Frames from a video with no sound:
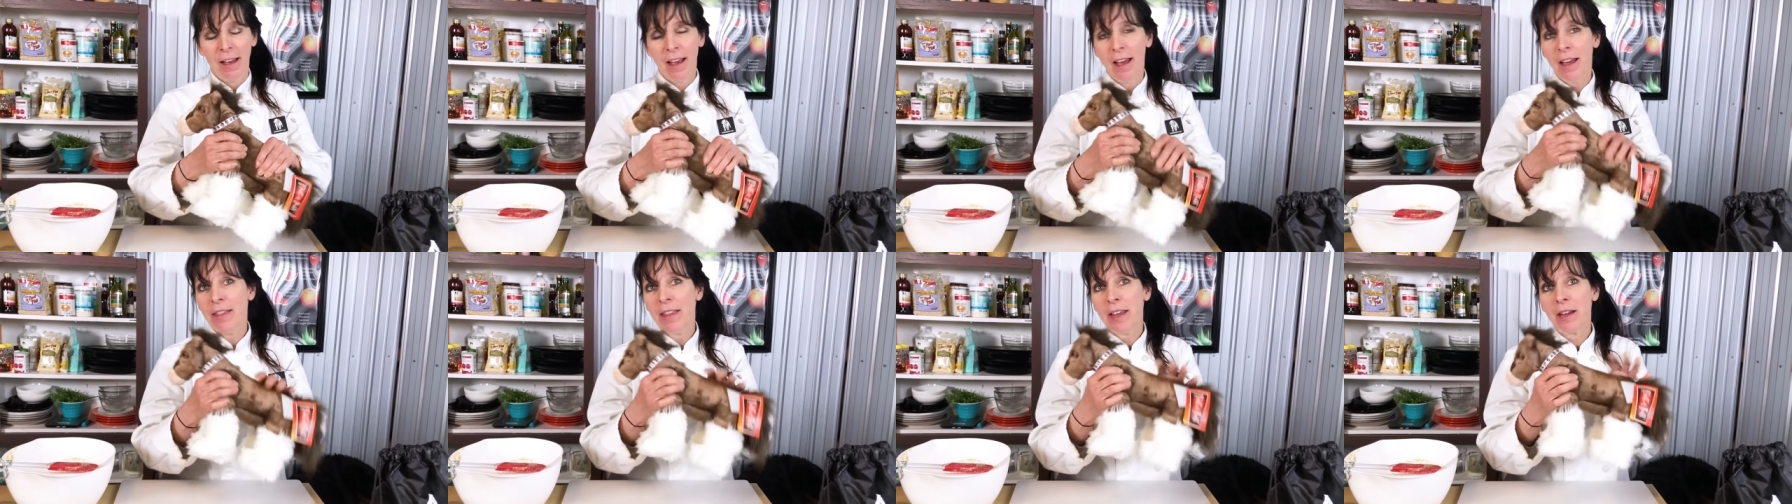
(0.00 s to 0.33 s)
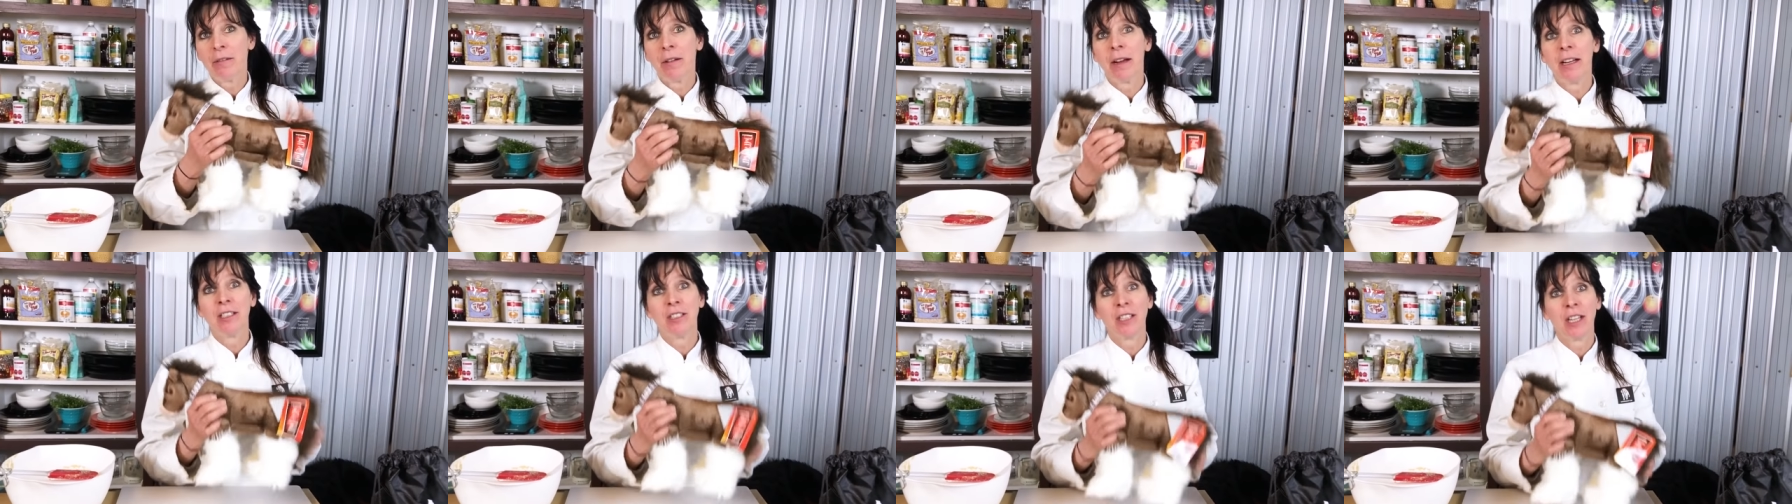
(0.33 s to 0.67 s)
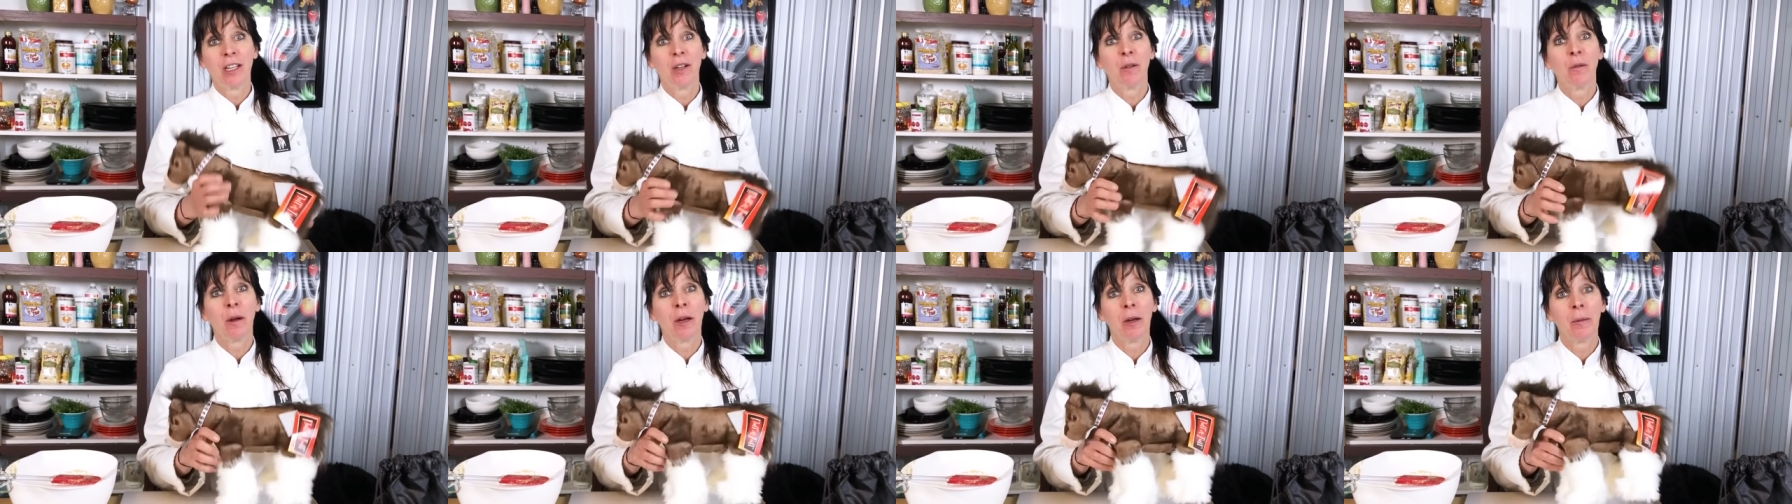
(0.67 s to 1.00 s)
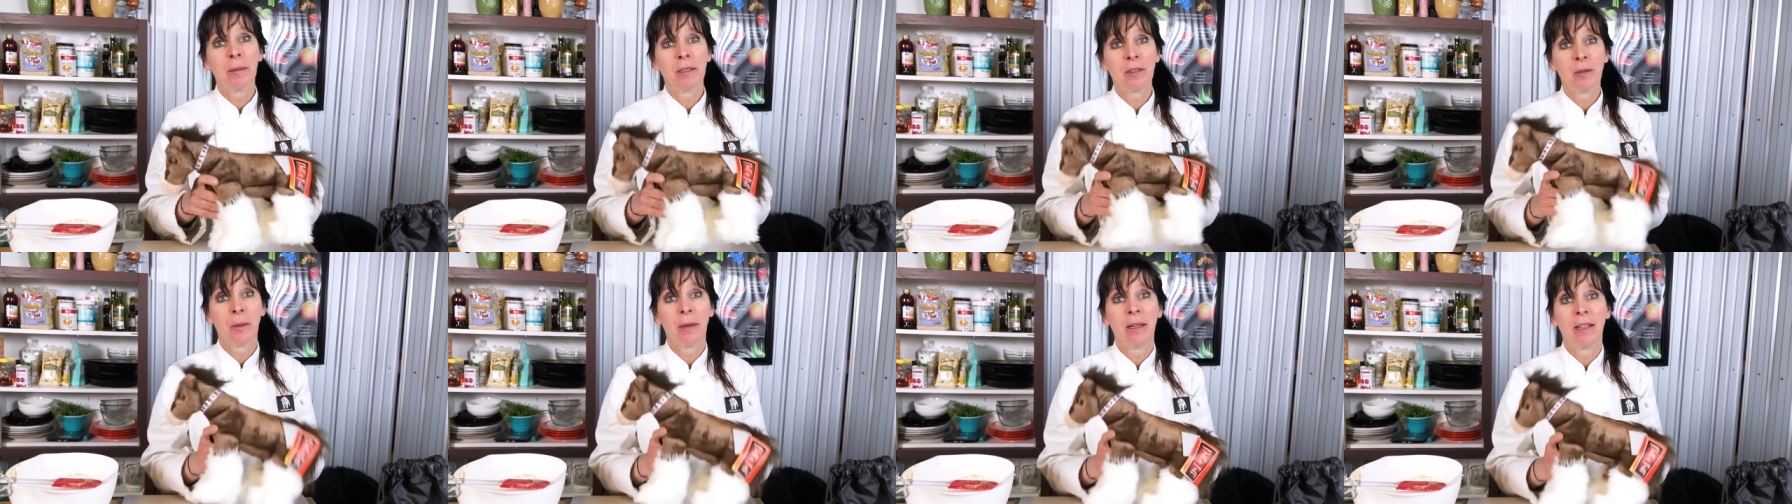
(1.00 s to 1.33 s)
And they range anywhere
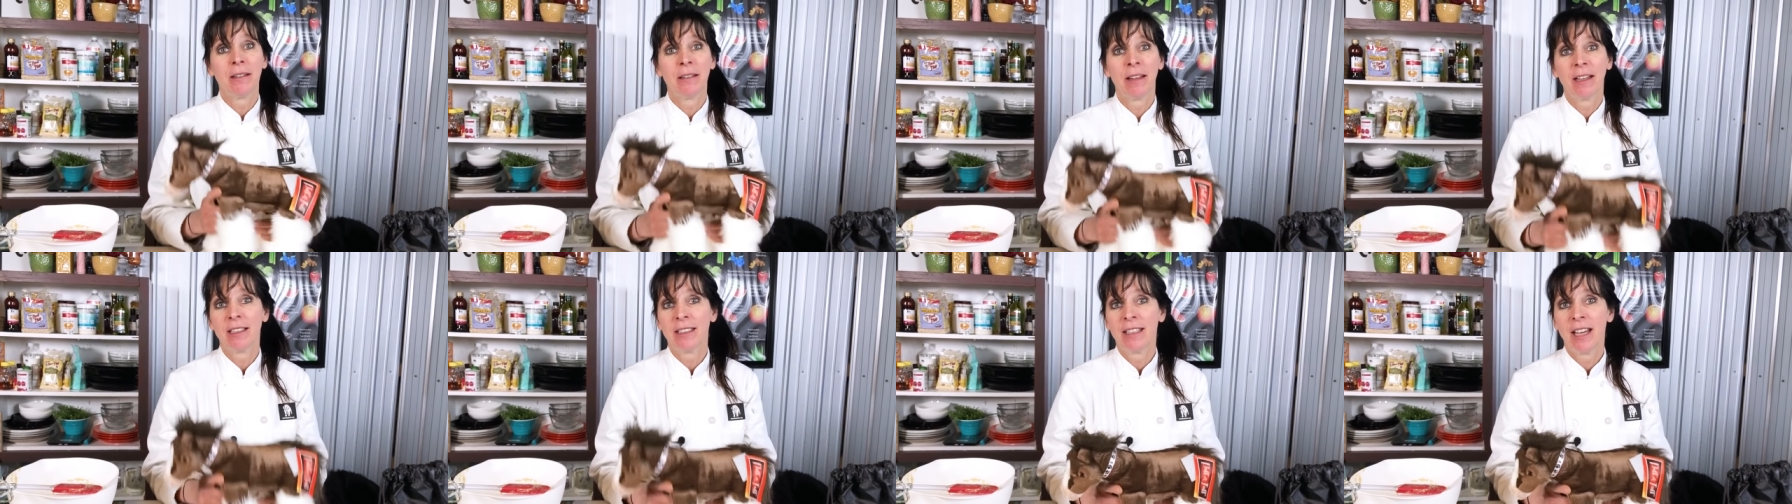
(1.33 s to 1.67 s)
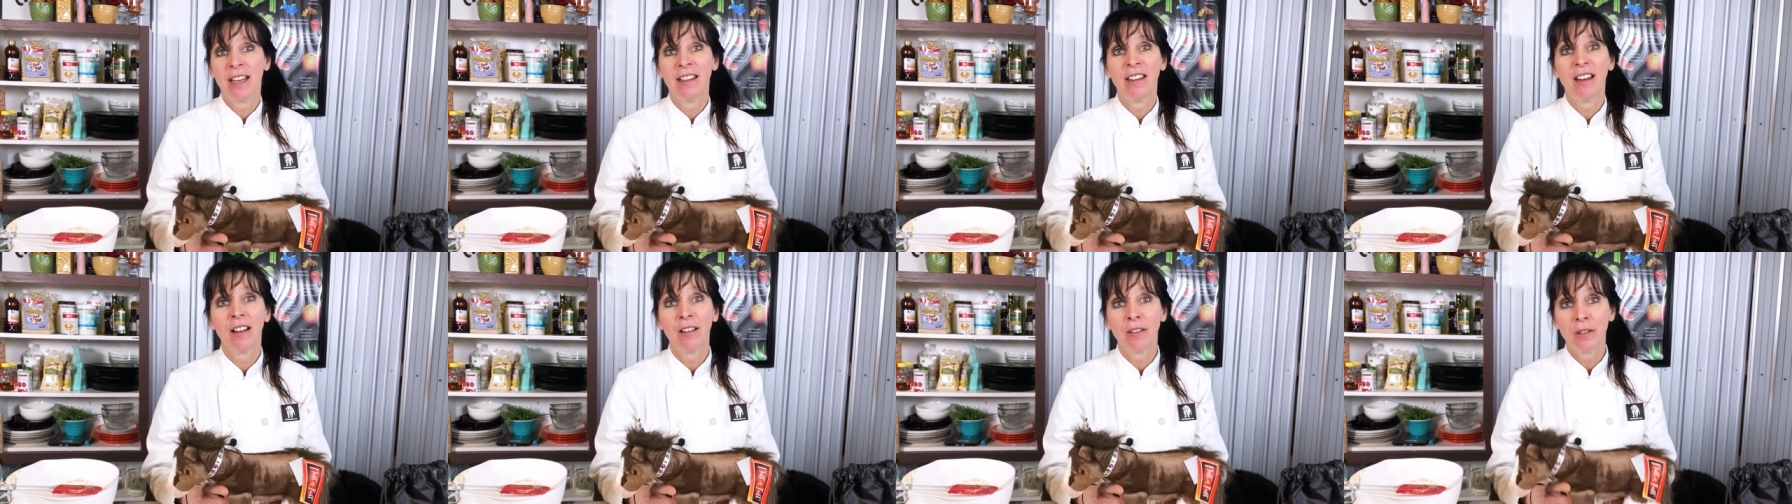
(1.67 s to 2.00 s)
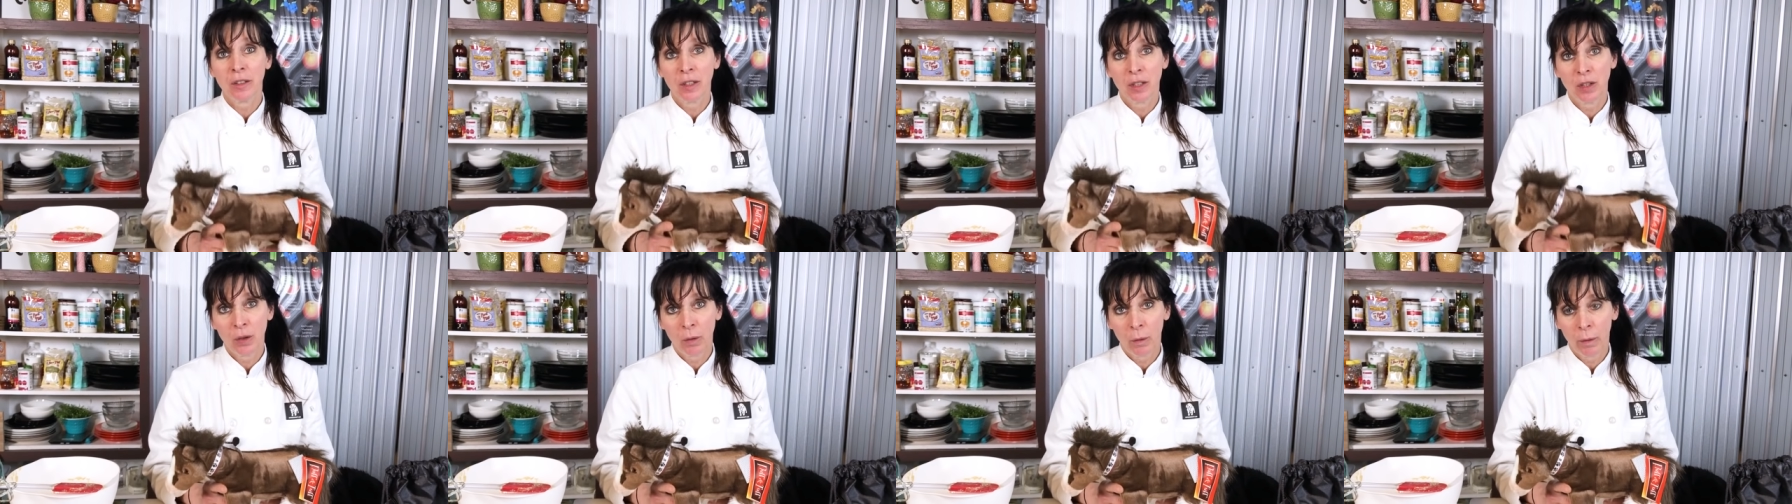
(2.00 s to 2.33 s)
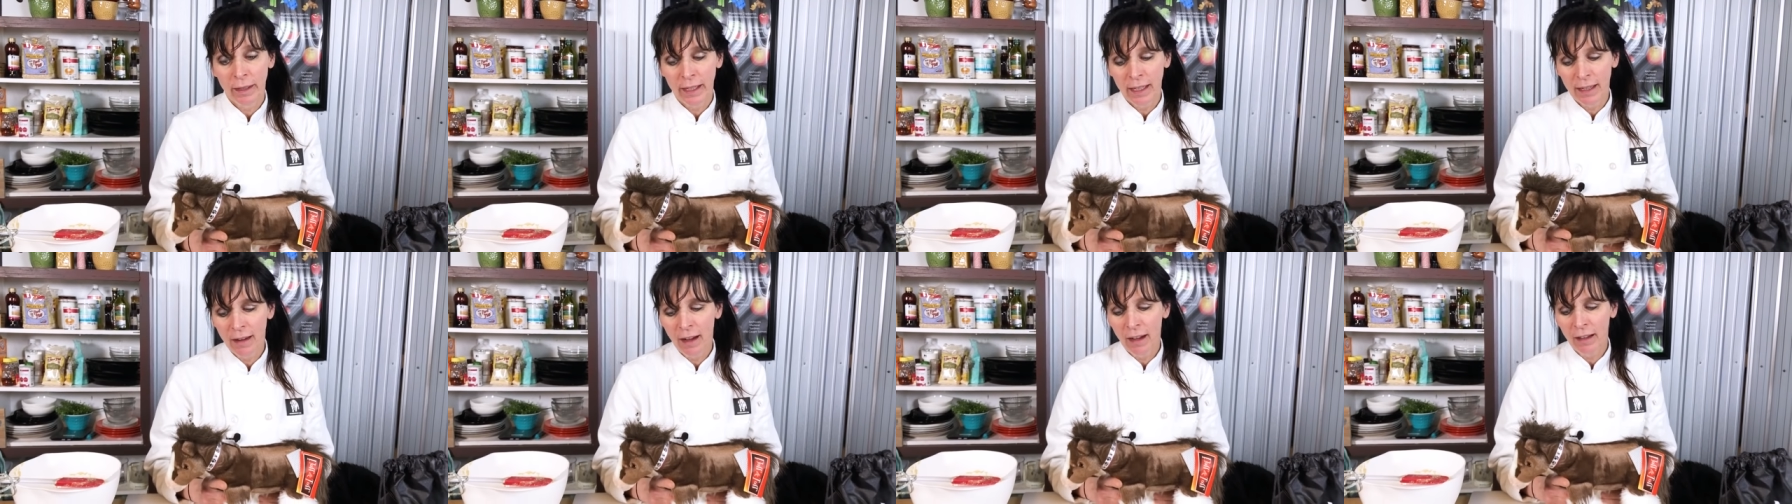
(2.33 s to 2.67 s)
between like $10 and
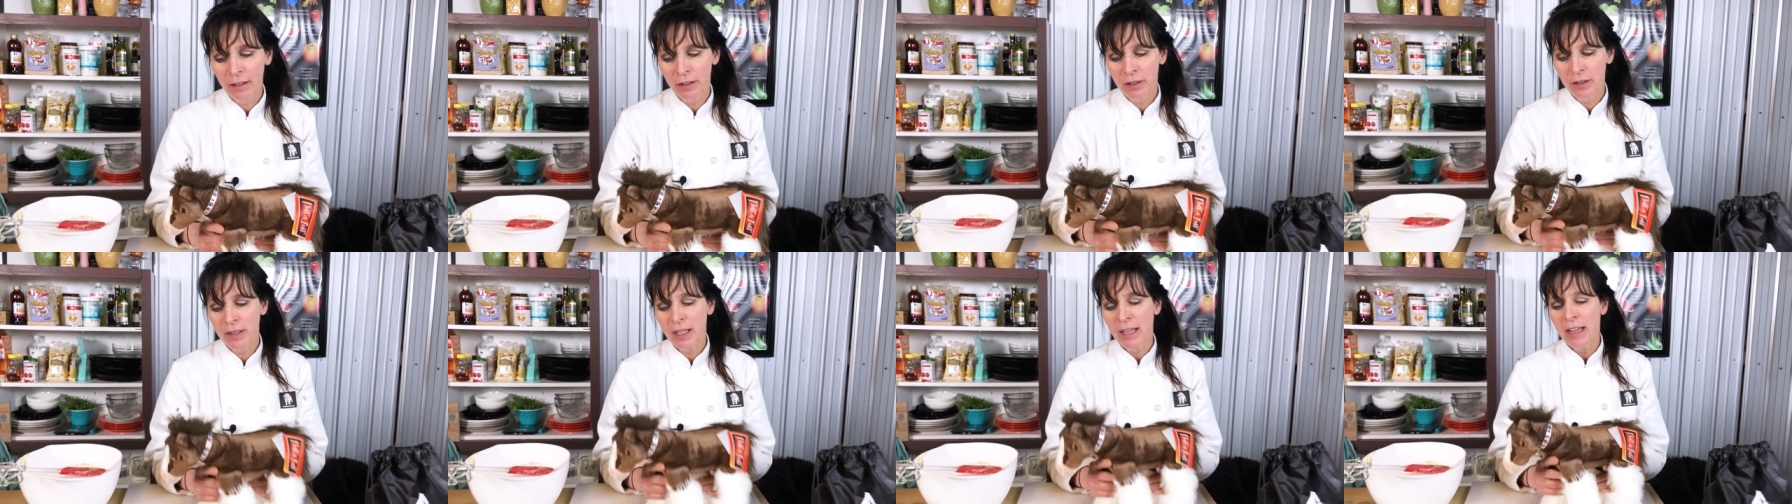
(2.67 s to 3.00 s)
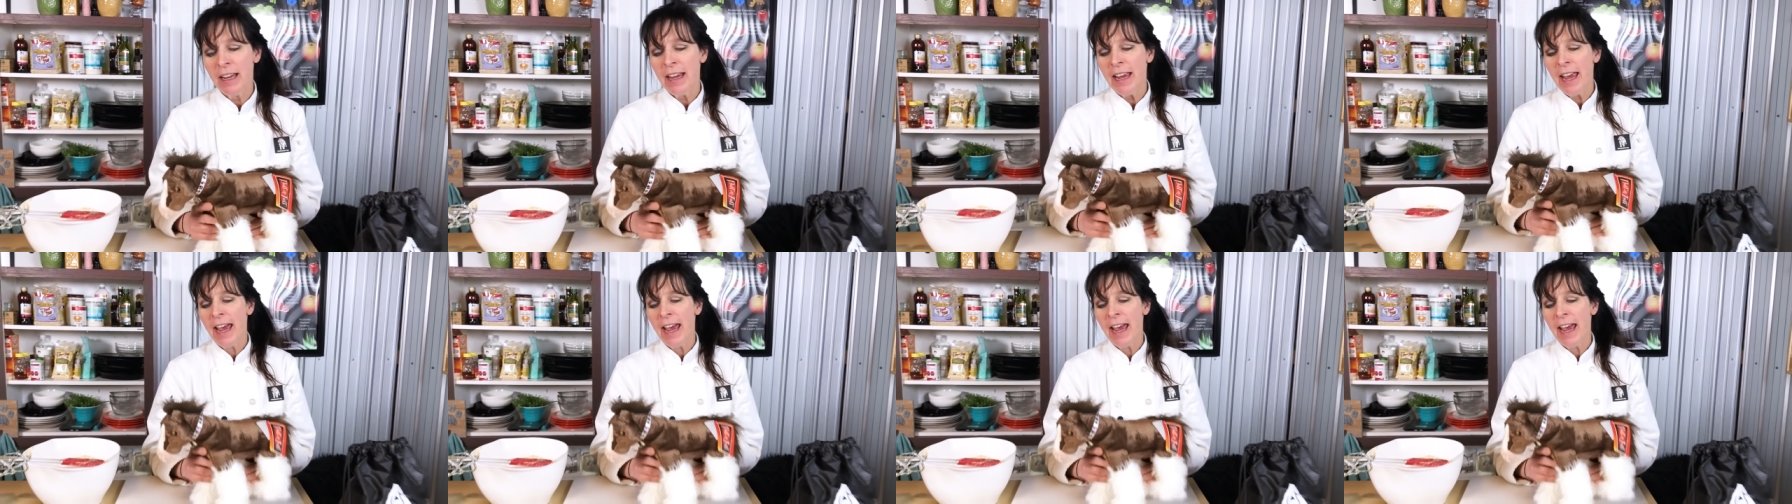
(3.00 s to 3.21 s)
$20.